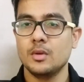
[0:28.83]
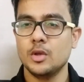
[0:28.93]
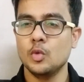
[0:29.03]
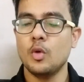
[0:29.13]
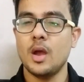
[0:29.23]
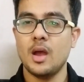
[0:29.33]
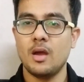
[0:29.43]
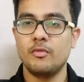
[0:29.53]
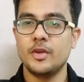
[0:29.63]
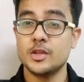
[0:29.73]
You
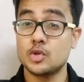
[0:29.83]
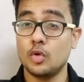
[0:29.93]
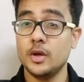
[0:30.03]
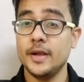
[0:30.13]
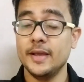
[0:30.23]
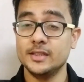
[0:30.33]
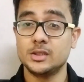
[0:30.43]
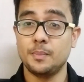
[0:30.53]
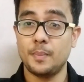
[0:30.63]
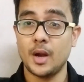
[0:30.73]
have destroyed
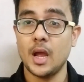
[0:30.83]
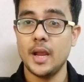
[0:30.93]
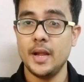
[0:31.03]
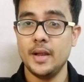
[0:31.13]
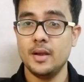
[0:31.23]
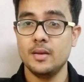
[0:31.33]
his pride.